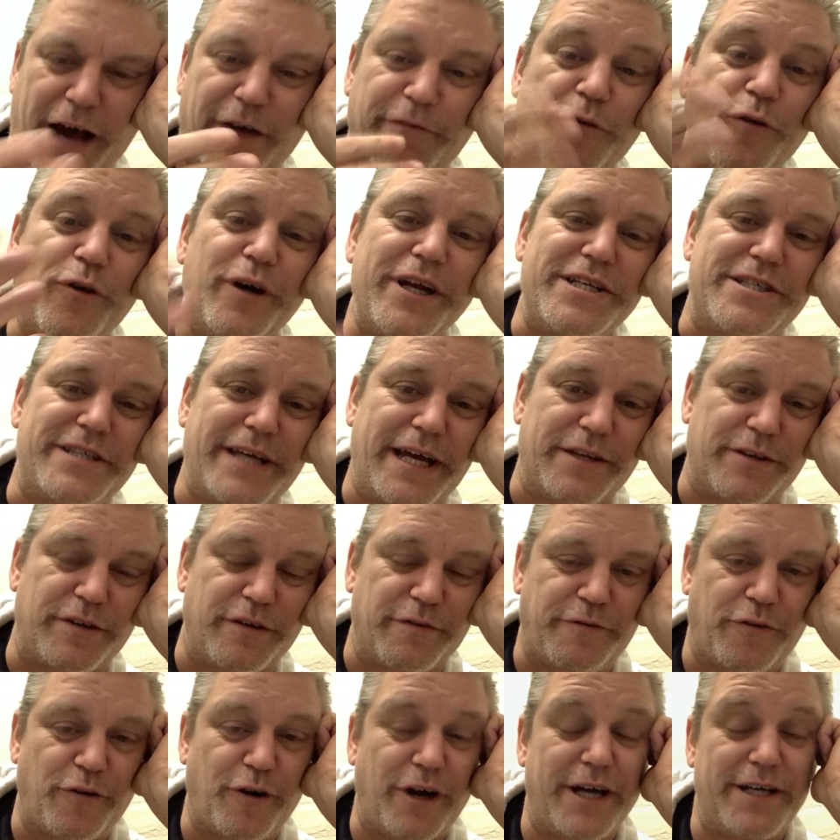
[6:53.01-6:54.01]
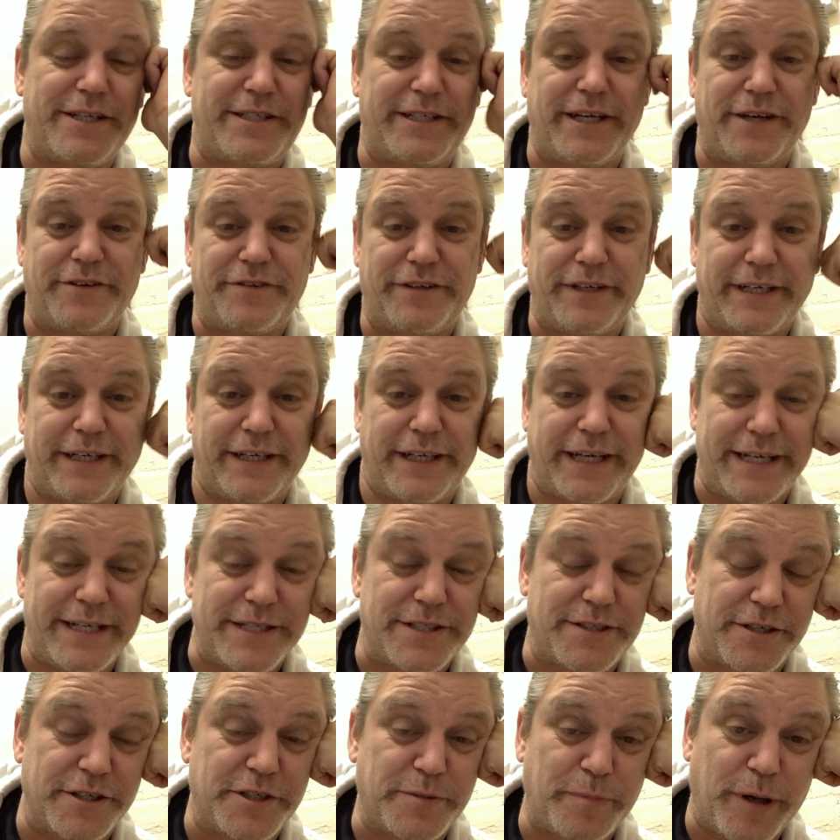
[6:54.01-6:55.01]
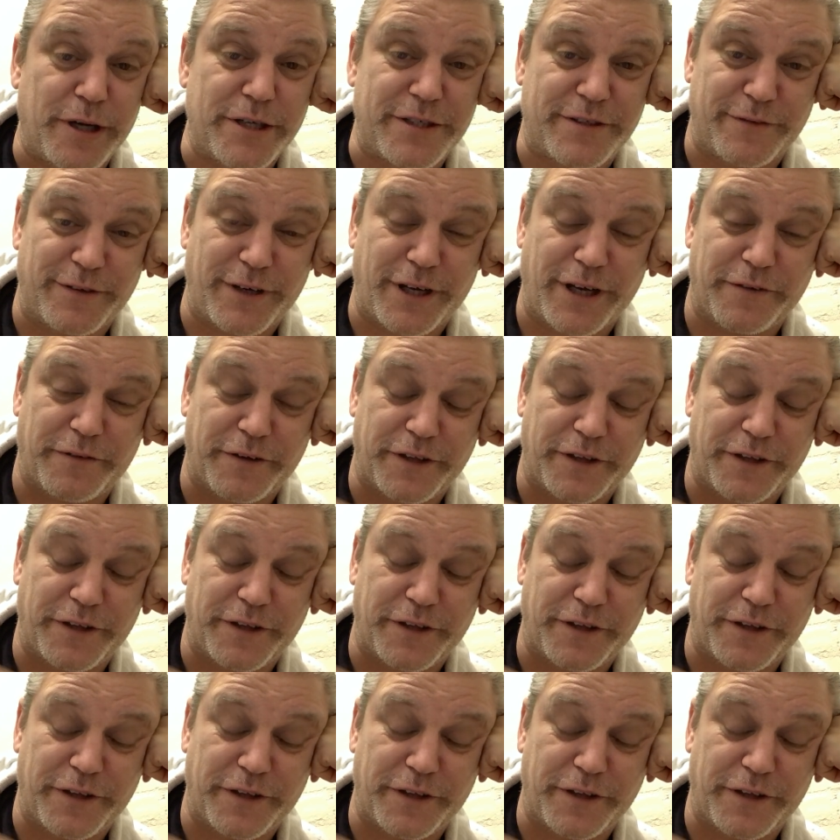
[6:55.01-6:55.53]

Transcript: I've already said that variety, I think, is the spice of life.